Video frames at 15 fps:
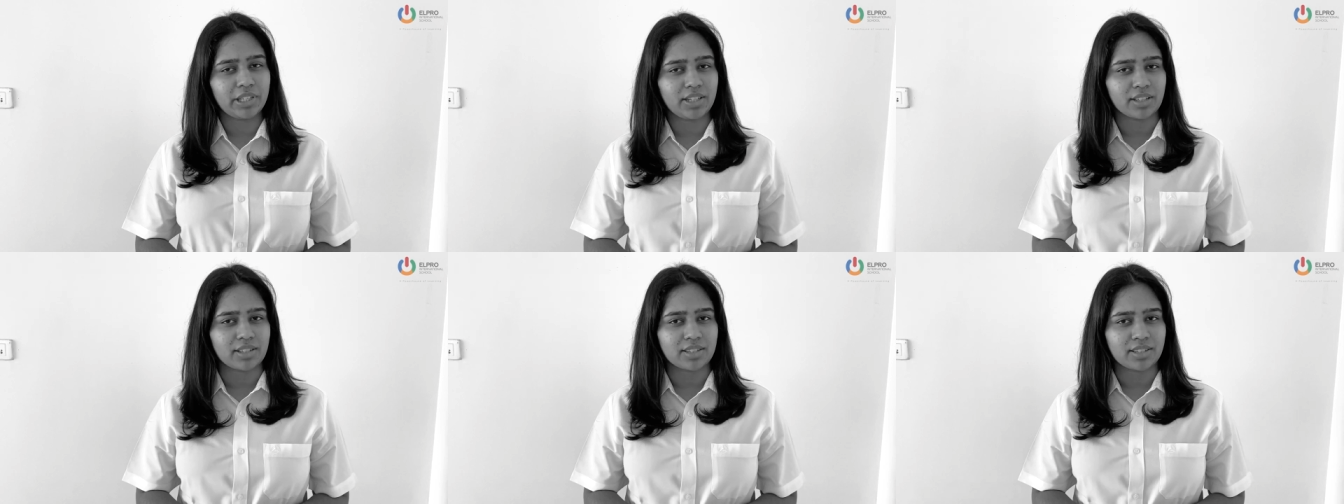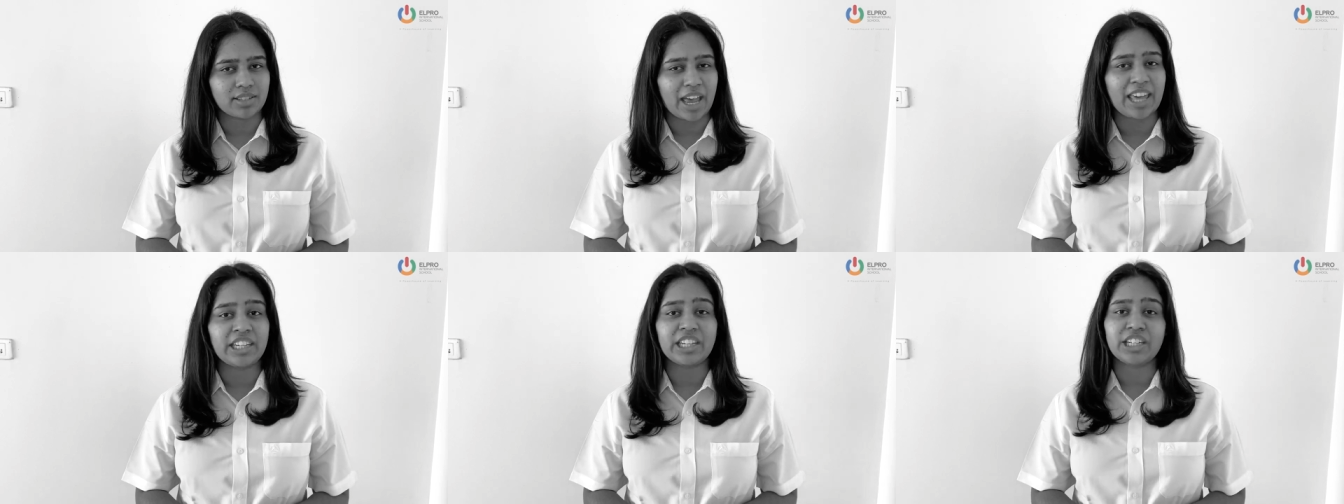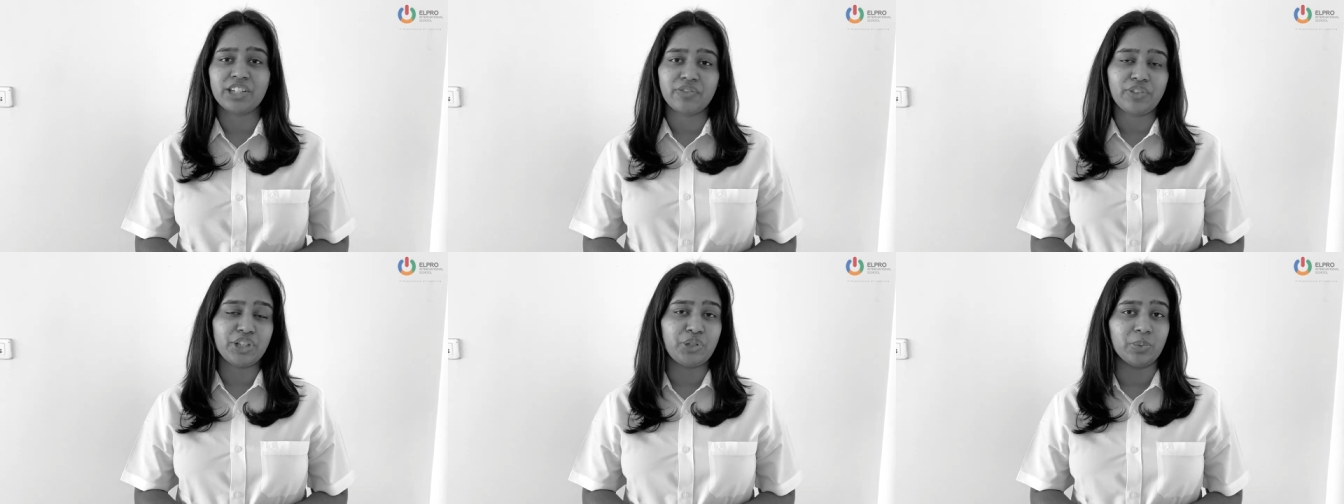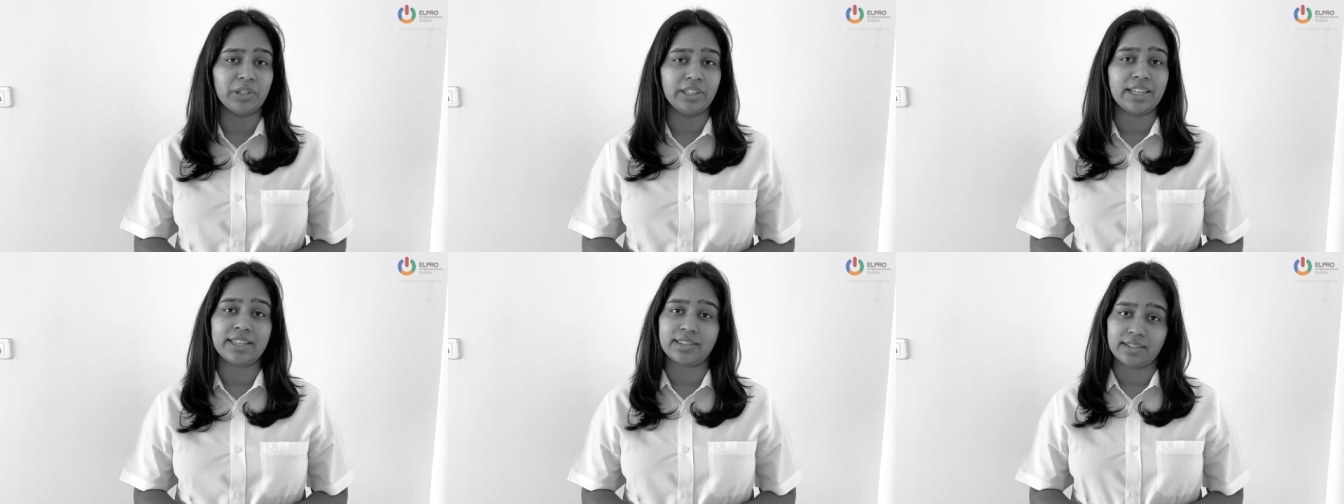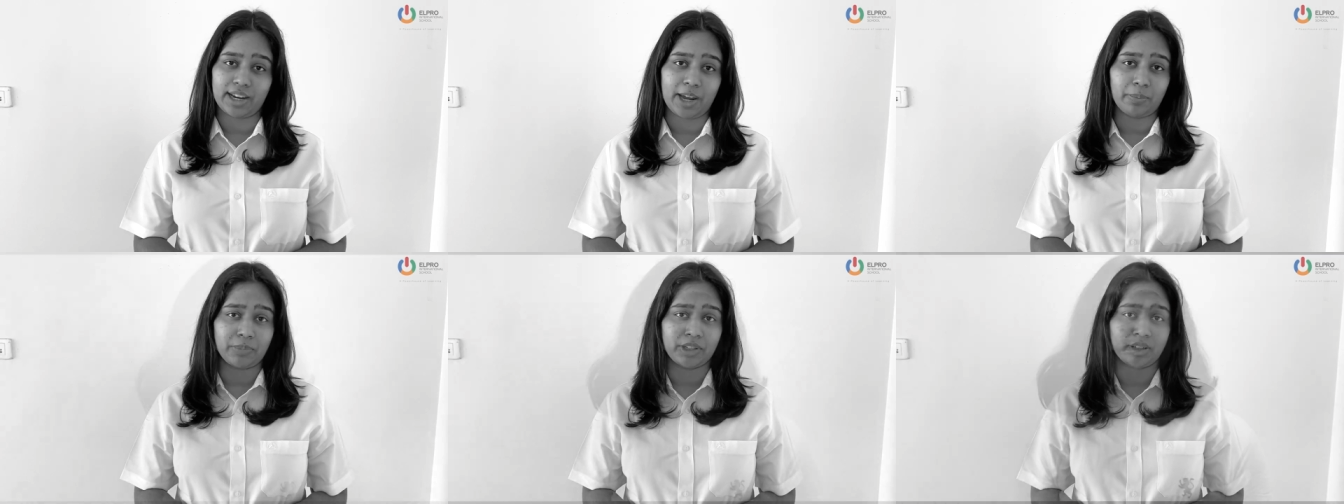minutes, an individual is
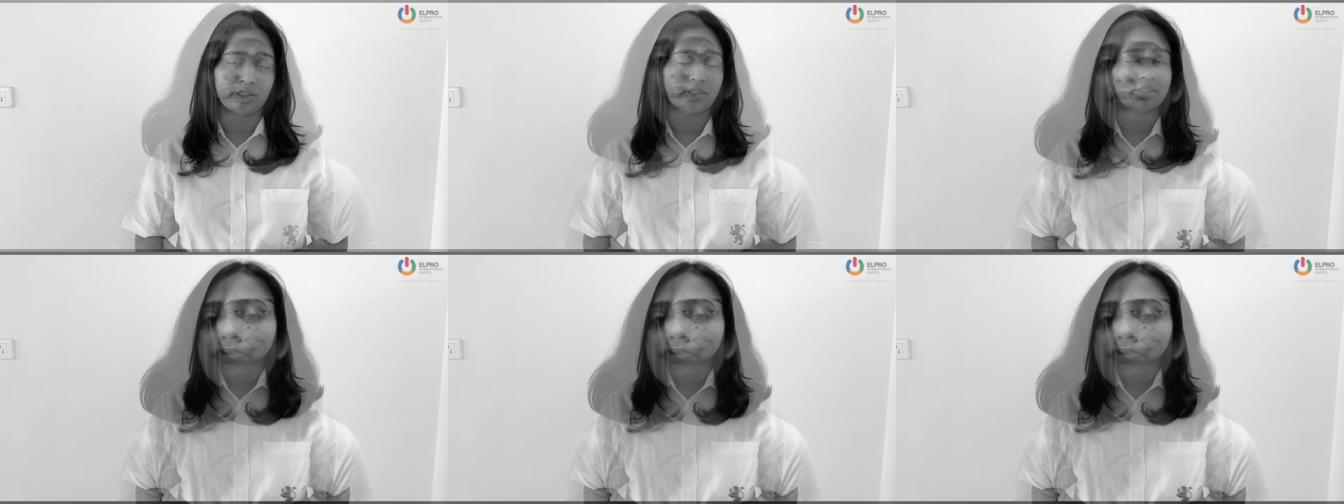raped.